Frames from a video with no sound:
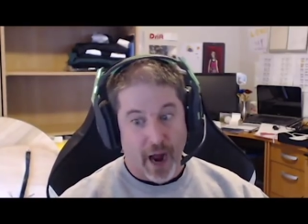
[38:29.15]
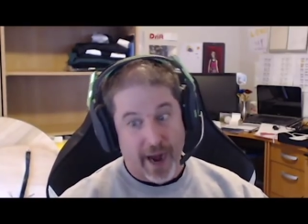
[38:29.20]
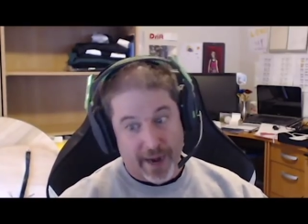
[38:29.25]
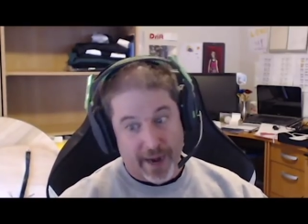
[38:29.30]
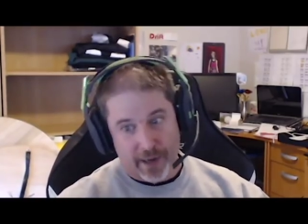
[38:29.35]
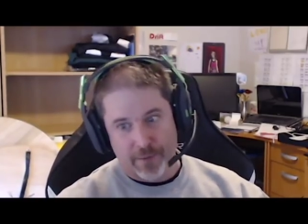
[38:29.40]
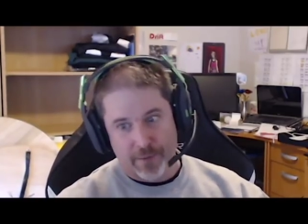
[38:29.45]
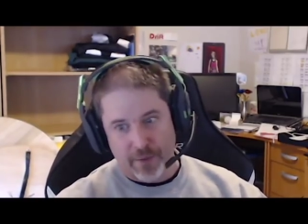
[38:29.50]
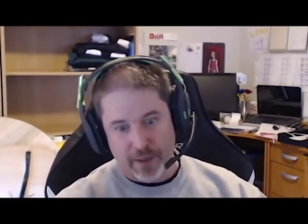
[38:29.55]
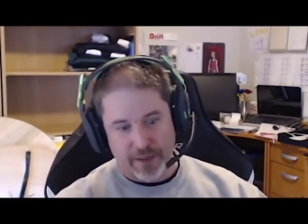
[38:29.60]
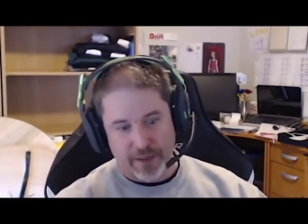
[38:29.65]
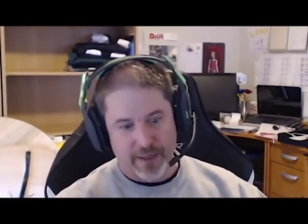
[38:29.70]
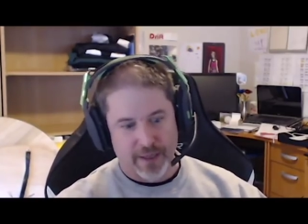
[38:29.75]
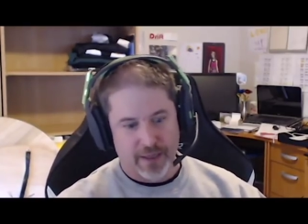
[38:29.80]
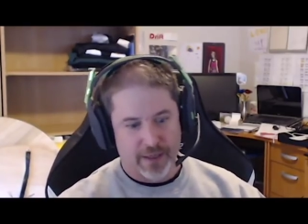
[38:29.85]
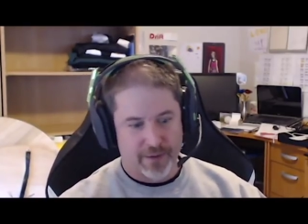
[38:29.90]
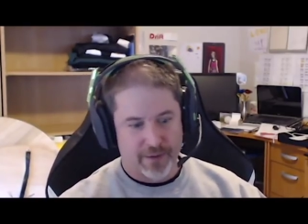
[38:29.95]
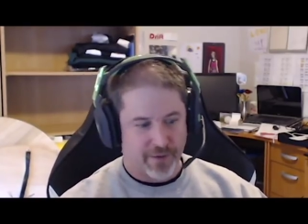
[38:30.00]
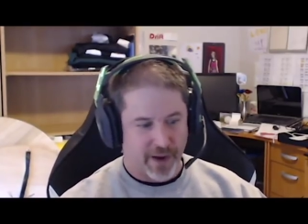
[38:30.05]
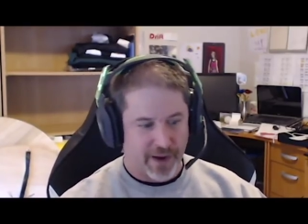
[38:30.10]
iron
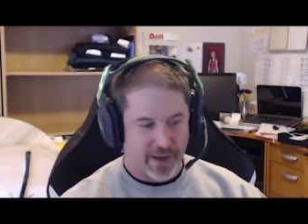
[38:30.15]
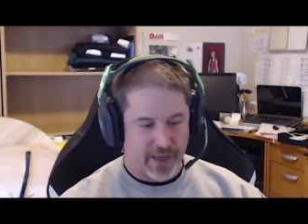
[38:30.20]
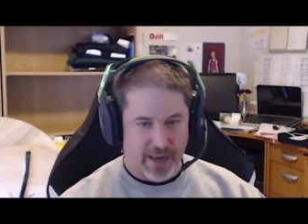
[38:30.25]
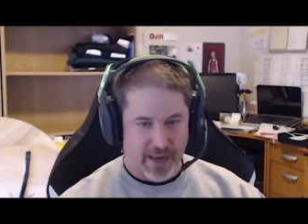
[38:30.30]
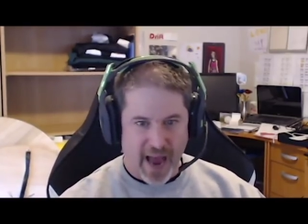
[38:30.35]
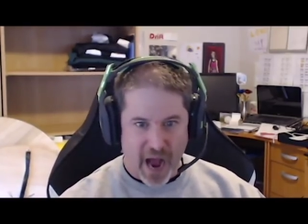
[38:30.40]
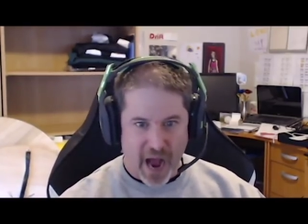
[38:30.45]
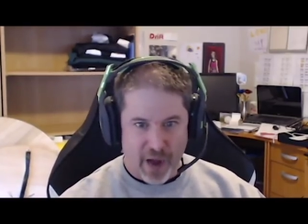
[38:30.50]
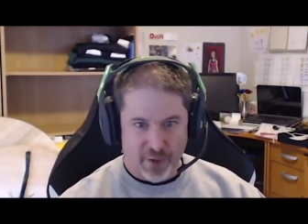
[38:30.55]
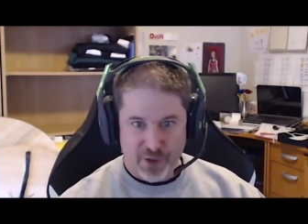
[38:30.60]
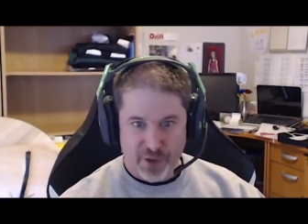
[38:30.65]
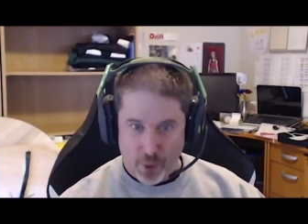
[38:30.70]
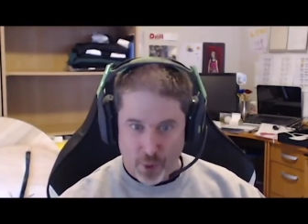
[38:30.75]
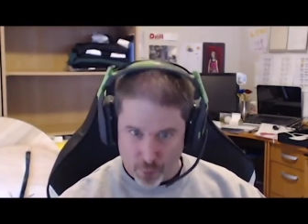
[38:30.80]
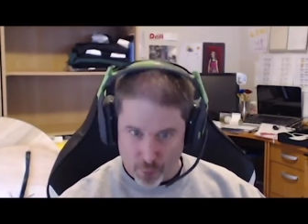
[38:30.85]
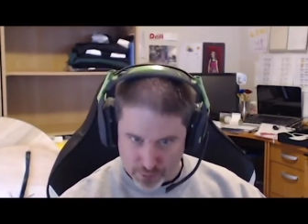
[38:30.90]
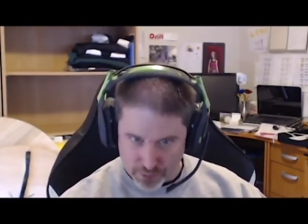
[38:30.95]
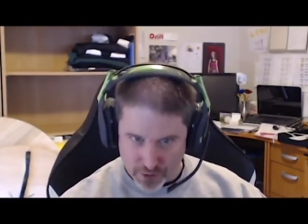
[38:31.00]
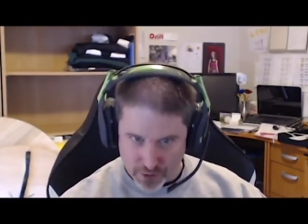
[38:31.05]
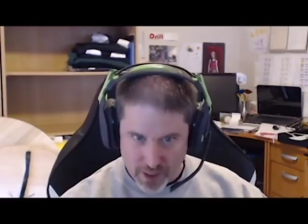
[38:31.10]
really in a Viking
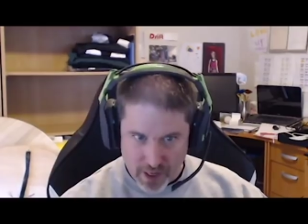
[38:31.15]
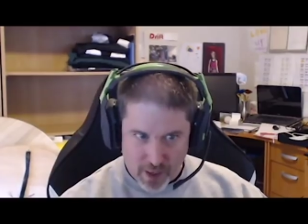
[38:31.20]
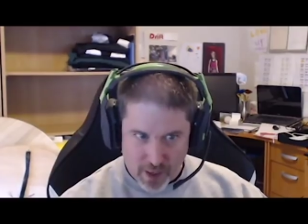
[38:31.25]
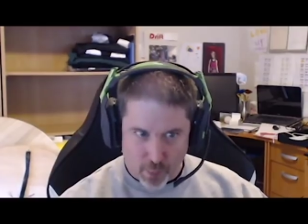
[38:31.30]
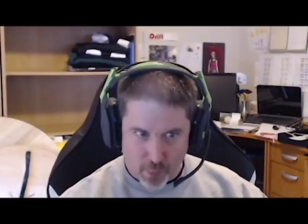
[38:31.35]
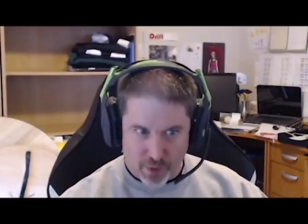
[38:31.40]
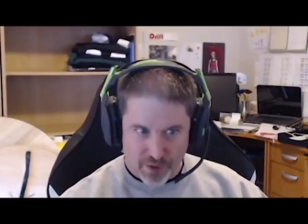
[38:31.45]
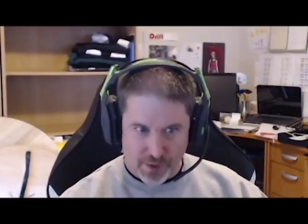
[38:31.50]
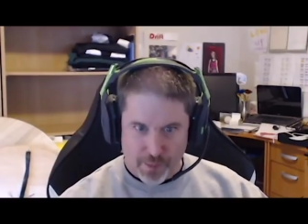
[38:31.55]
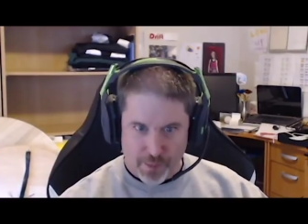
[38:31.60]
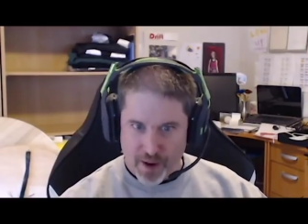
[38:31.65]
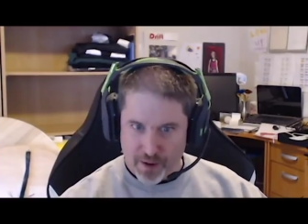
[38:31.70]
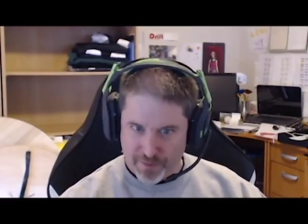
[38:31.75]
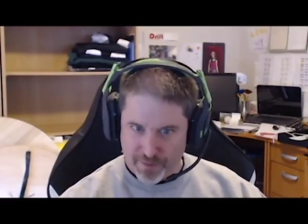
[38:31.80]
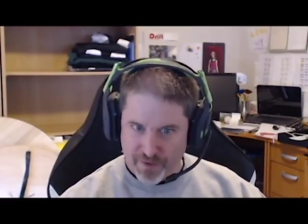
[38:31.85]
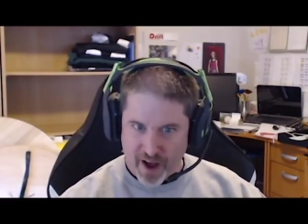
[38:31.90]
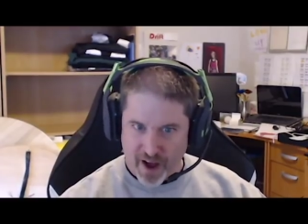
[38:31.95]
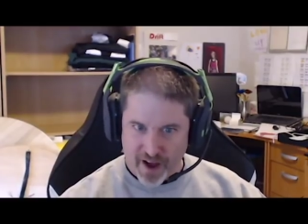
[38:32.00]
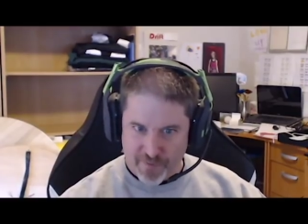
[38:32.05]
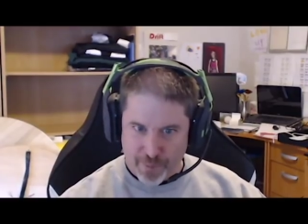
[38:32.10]
household was about
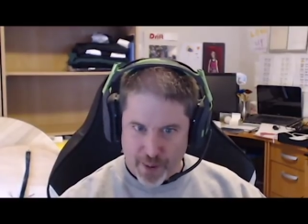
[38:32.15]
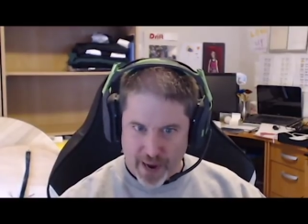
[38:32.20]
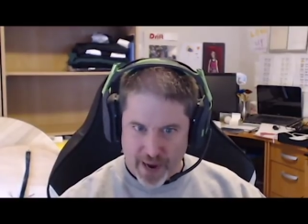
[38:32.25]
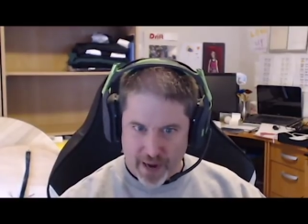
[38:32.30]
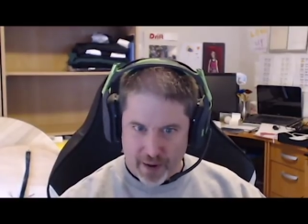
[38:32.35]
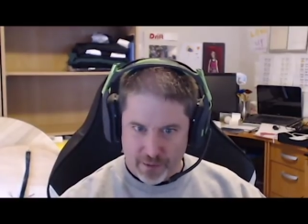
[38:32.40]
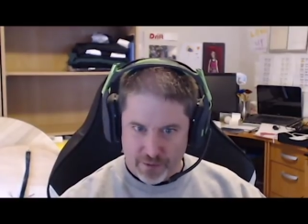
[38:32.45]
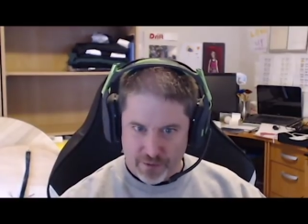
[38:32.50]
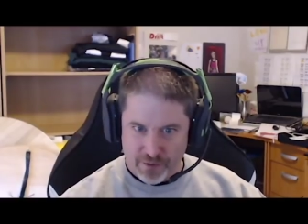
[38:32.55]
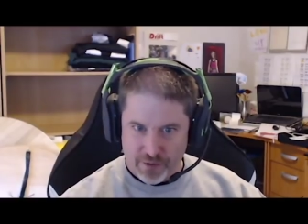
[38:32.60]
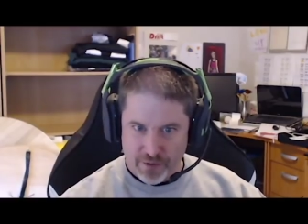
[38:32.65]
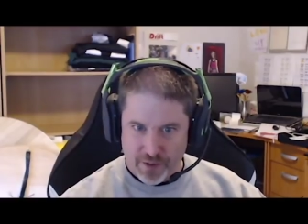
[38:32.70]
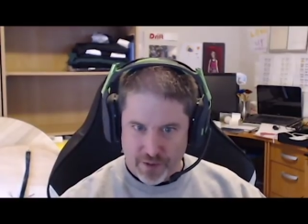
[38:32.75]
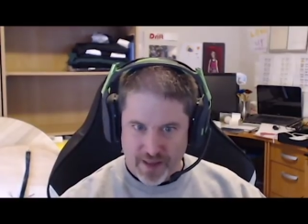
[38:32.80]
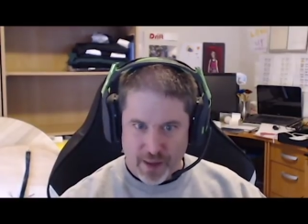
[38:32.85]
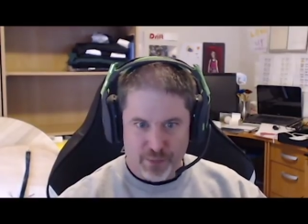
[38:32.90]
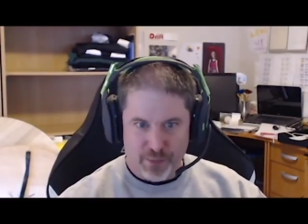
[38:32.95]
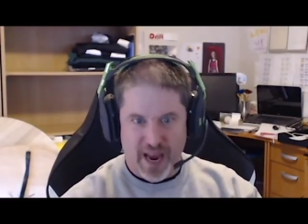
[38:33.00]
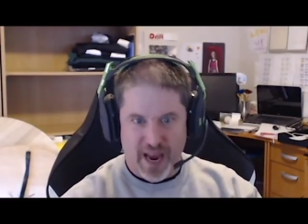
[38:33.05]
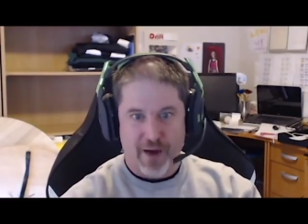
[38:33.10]
five pounds.
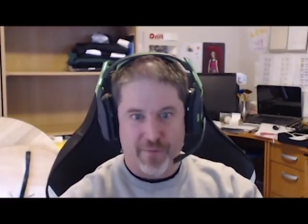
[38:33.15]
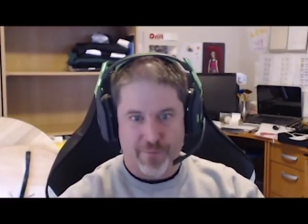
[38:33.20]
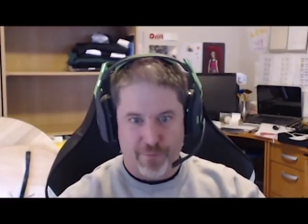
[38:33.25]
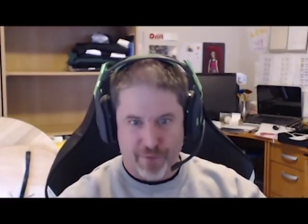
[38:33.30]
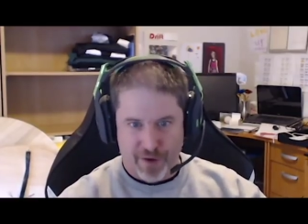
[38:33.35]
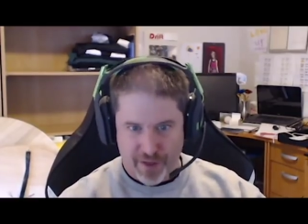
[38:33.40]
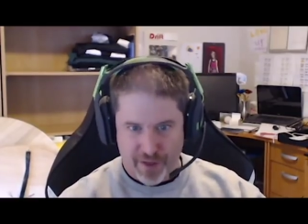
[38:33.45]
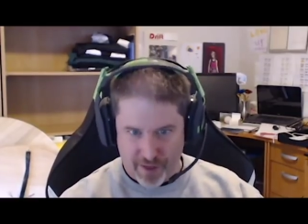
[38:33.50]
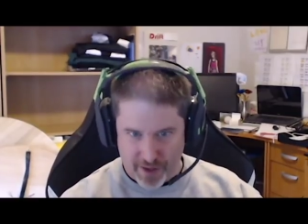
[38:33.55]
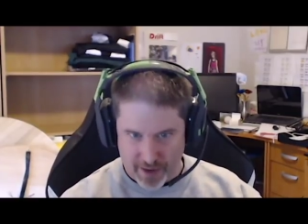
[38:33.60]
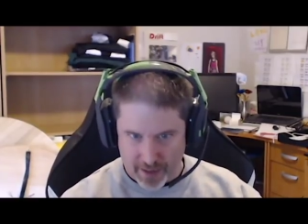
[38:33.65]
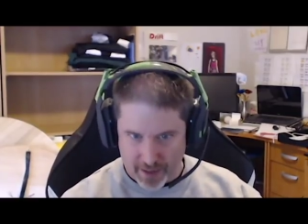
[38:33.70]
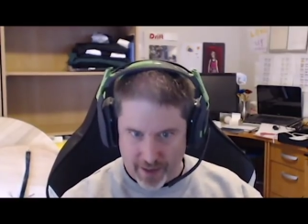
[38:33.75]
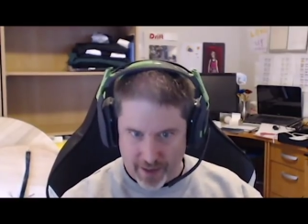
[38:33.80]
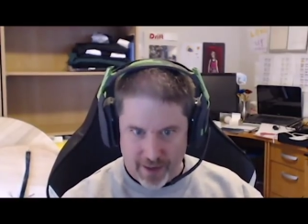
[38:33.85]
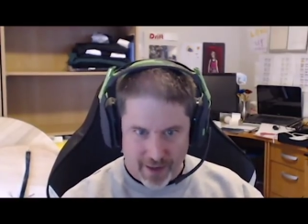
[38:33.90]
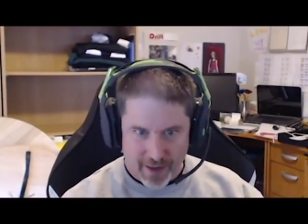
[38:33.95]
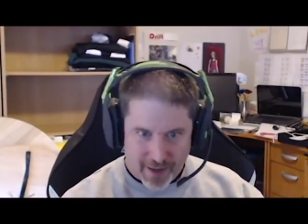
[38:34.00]
That was everything,